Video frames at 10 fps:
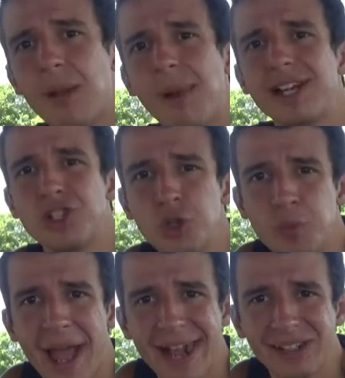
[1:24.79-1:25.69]
My two
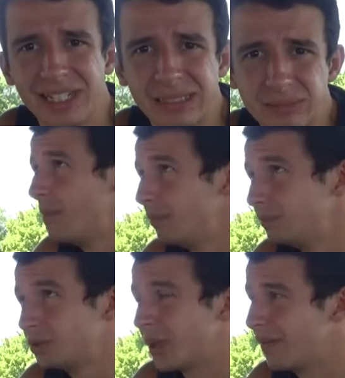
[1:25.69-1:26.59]
backlit.
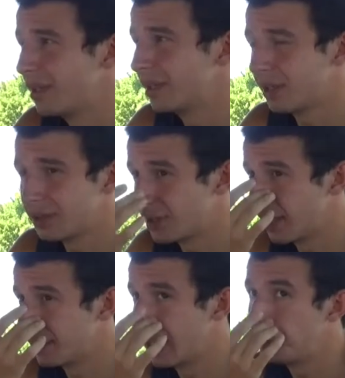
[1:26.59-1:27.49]
Do I have anything else to say
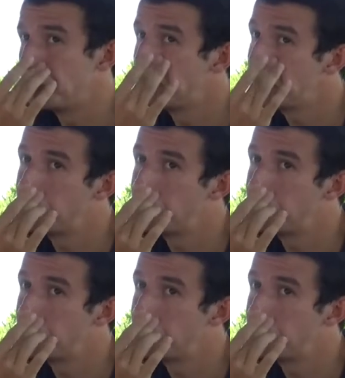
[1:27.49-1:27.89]
on Cam Newton?